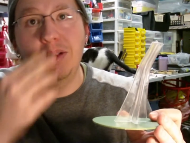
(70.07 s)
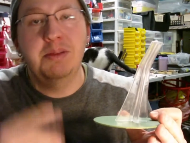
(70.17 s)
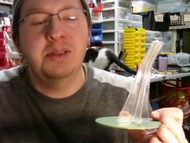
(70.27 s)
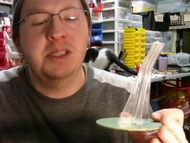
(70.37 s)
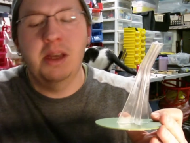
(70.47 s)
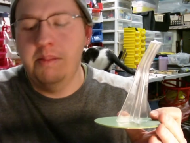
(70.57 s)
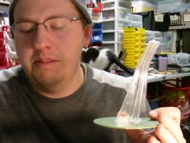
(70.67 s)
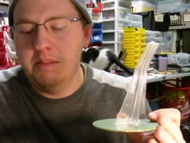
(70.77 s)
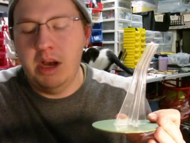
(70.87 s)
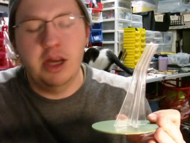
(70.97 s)
some
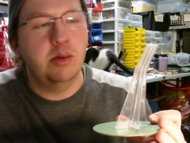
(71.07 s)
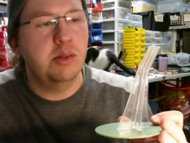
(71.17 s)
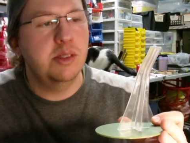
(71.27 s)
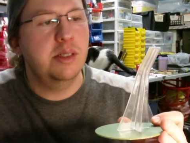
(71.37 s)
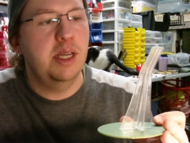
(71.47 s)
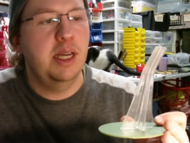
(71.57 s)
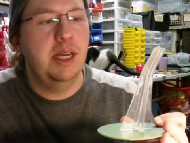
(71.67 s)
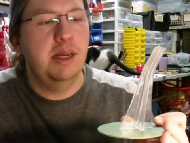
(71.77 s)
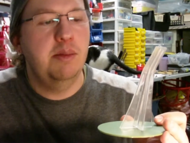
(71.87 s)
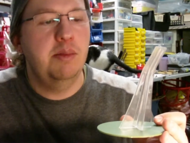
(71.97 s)
models.
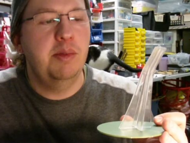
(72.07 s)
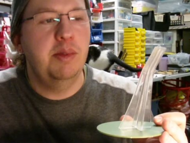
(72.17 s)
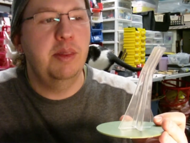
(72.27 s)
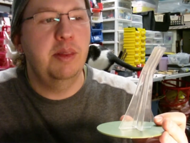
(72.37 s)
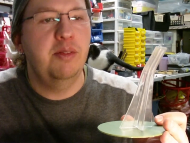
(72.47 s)
The